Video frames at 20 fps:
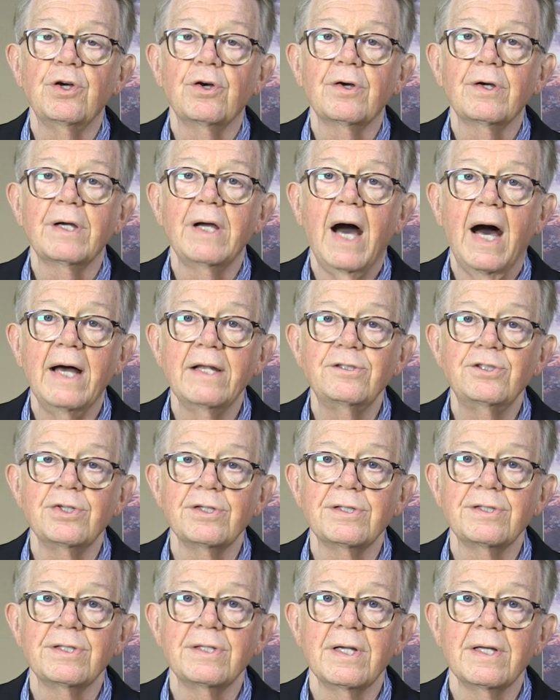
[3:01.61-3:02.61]
your
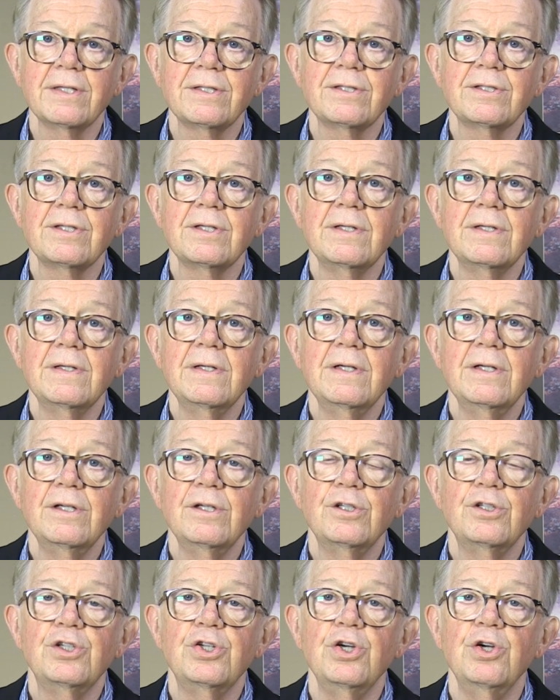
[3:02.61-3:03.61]
consciousness
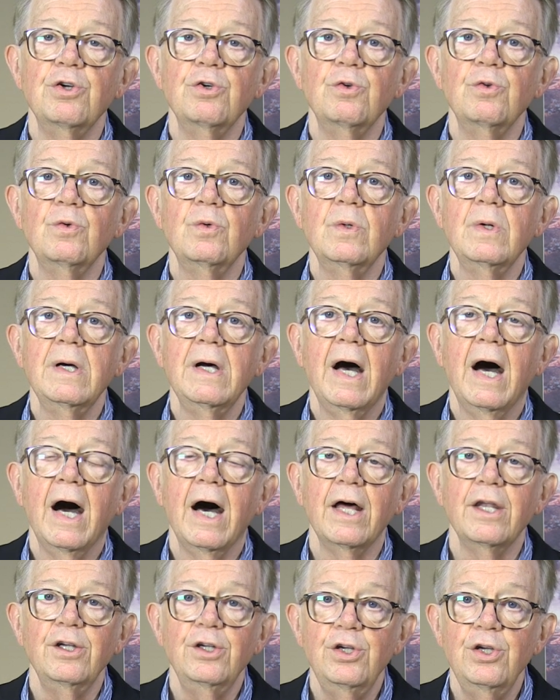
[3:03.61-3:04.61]
to
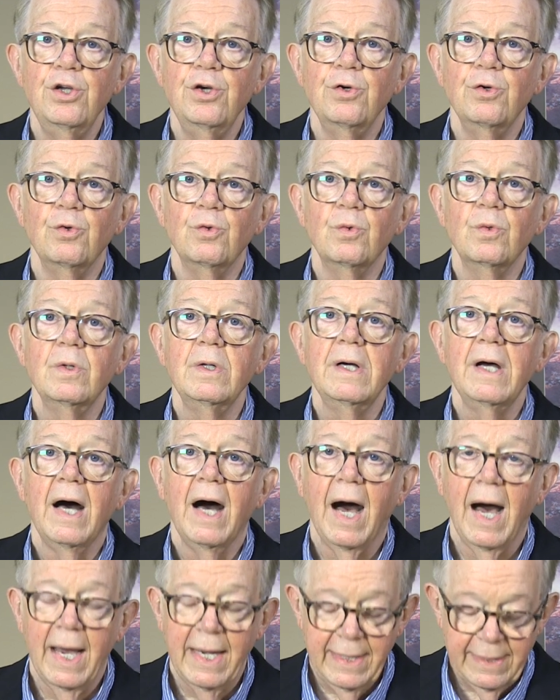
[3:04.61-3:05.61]
a new
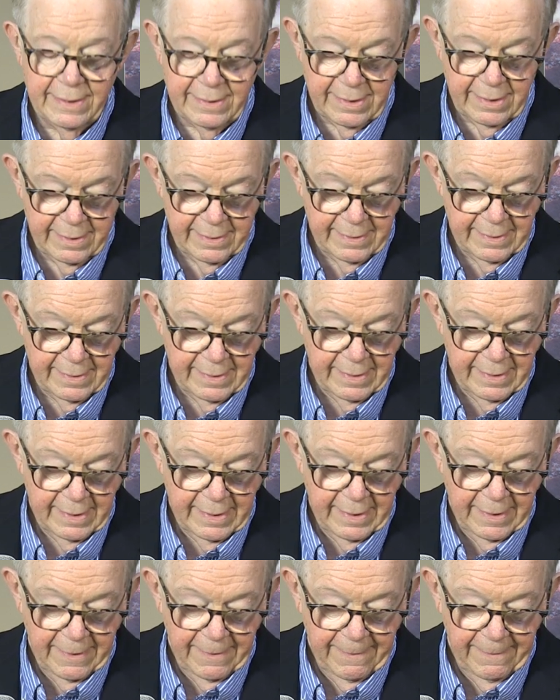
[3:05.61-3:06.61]
height.
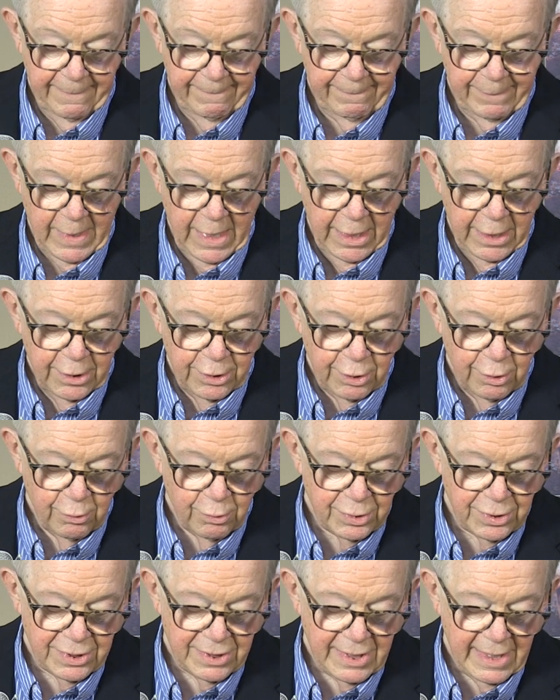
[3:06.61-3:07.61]

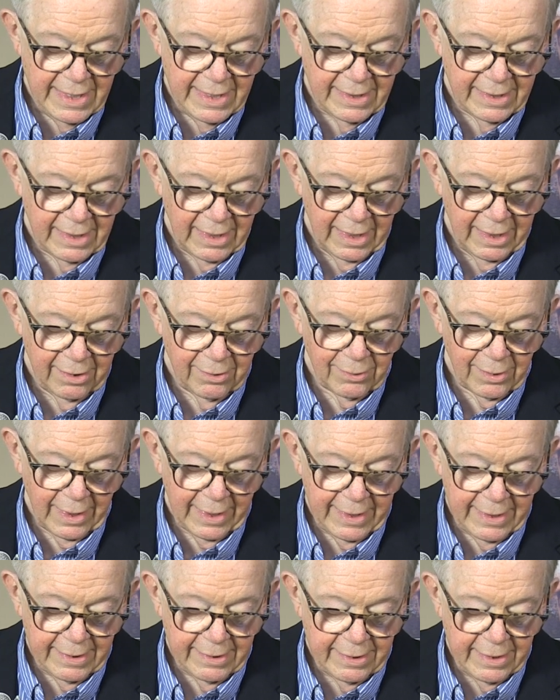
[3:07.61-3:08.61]
You see
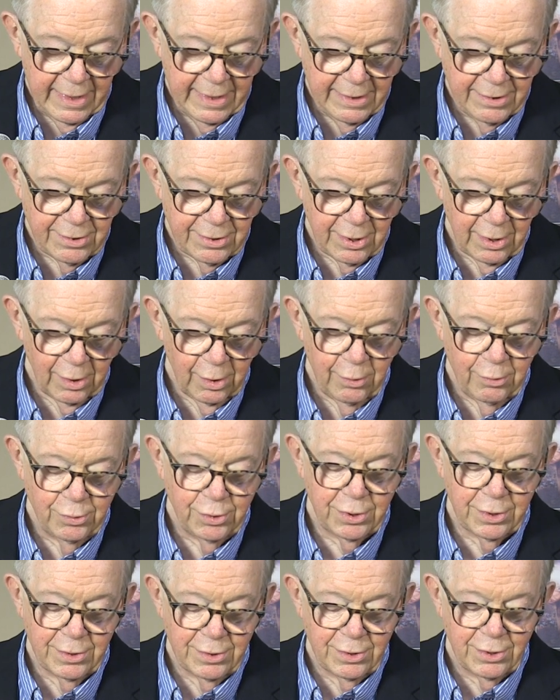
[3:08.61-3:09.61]
clearly the
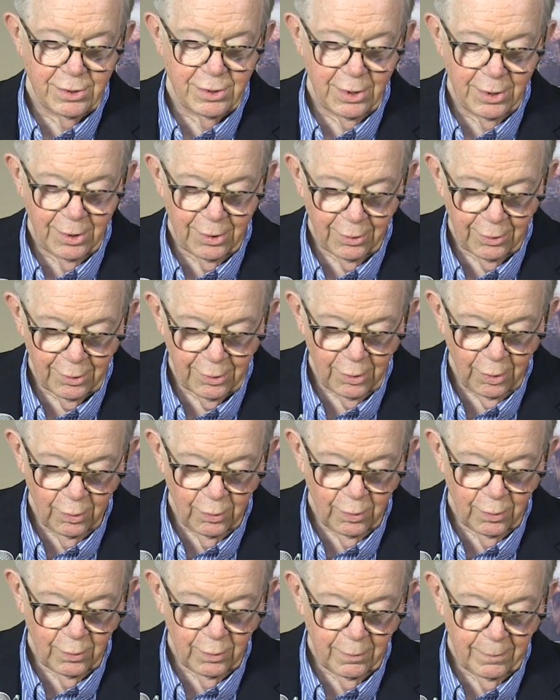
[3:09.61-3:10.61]
solutions to your
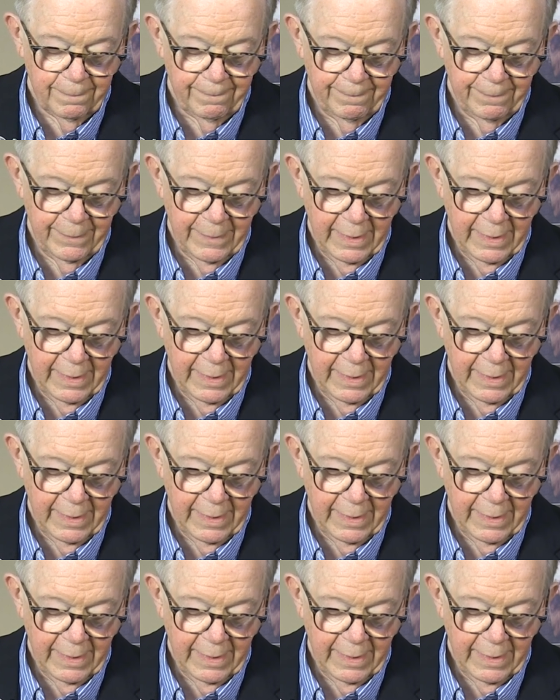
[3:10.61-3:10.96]
goal.